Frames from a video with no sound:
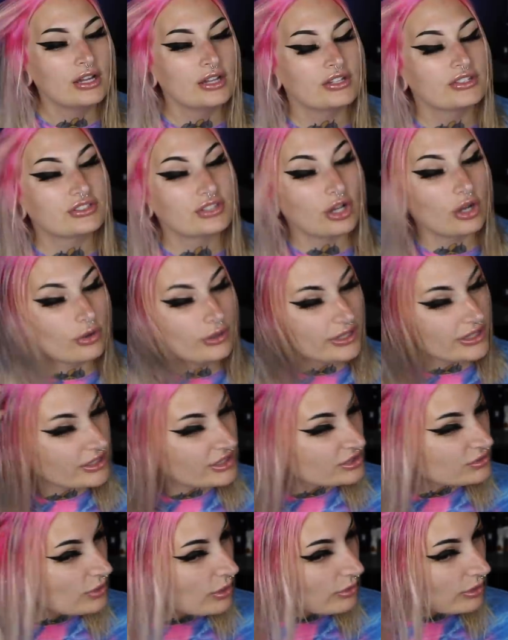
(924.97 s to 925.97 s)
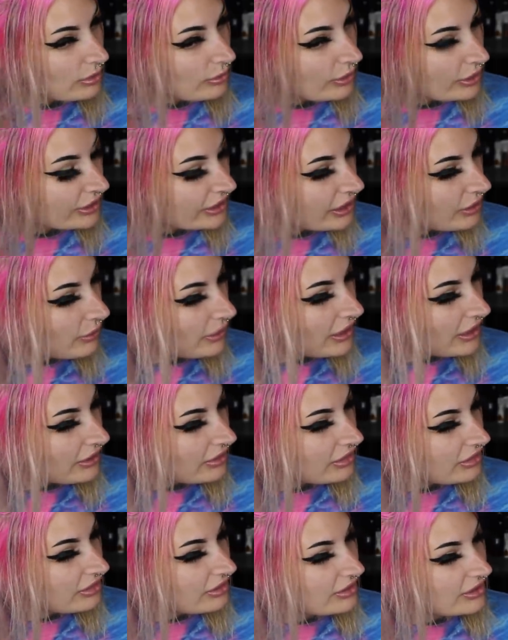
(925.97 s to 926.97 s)
So here's what we're working
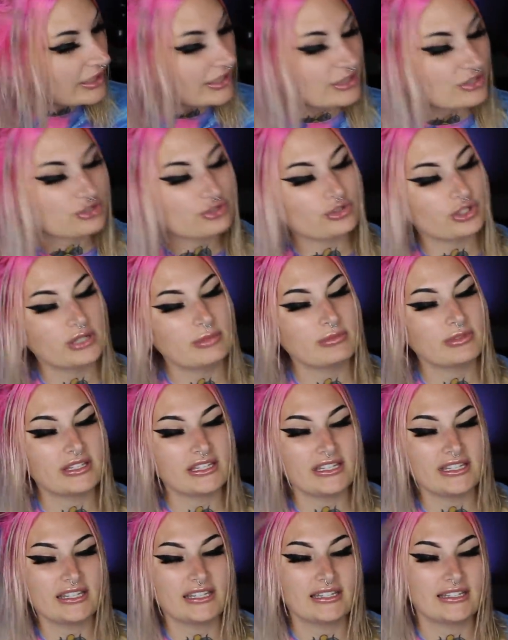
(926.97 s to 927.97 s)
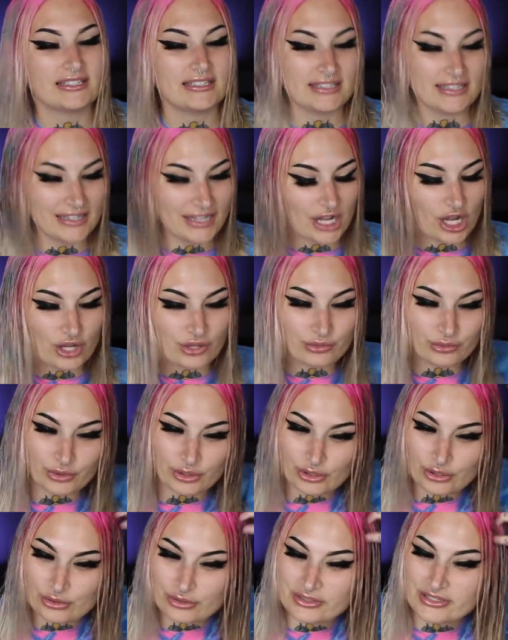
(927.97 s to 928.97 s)
with. Extremely neon
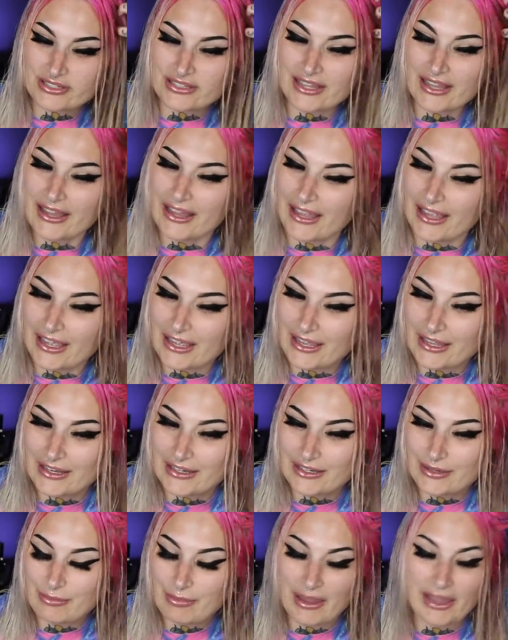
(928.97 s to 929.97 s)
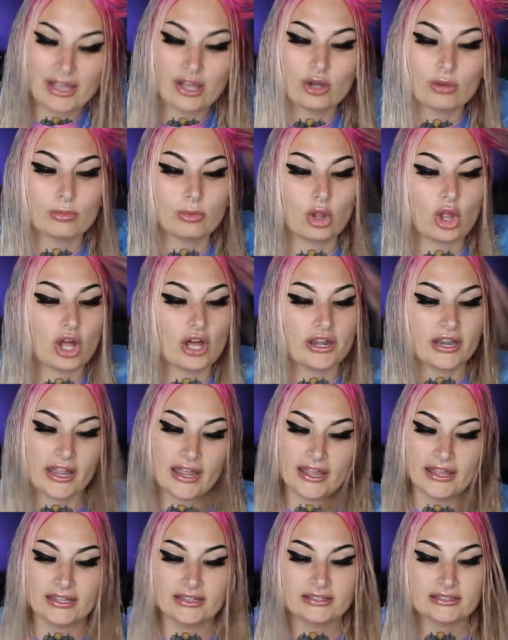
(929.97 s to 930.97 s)
roots and pale blonde
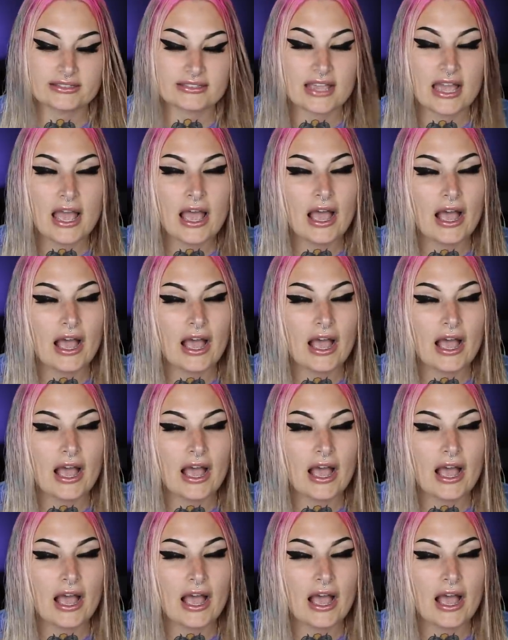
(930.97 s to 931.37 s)
ends.